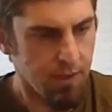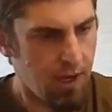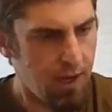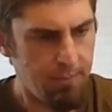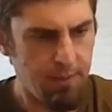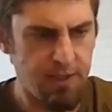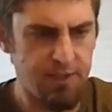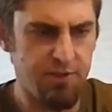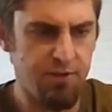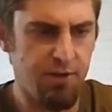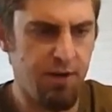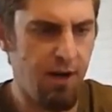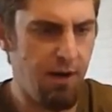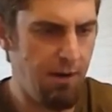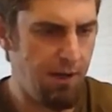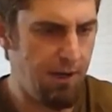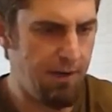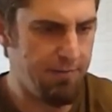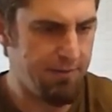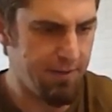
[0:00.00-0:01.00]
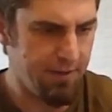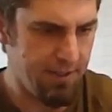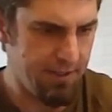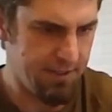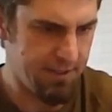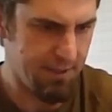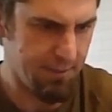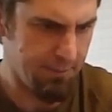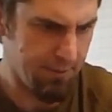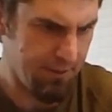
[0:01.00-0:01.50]
I'm not sure how often
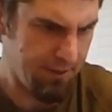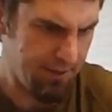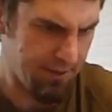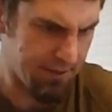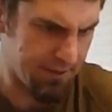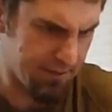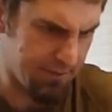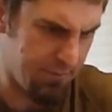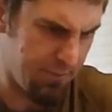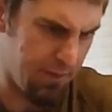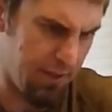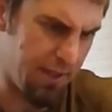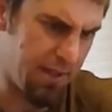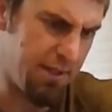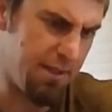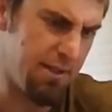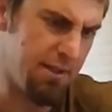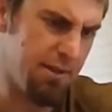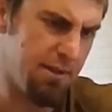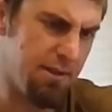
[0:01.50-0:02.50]
these get released, but